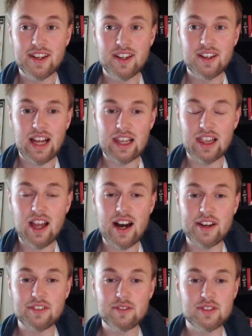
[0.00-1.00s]
a lot
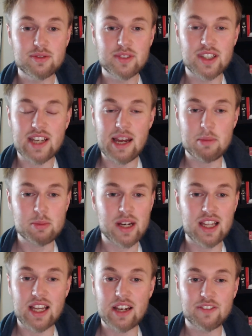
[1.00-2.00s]
of the time in my
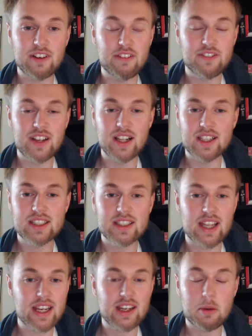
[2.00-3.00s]
life. I felt
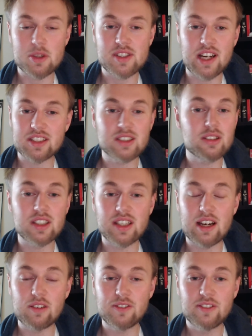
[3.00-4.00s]
like I was not good
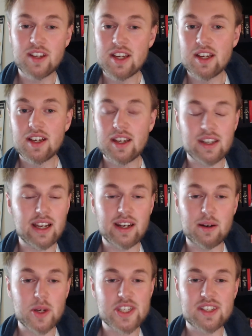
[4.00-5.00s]
enough and that I
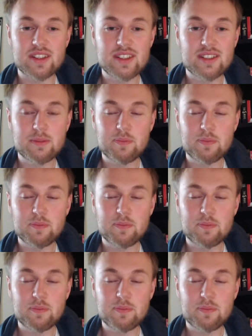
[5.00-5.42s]
wasn't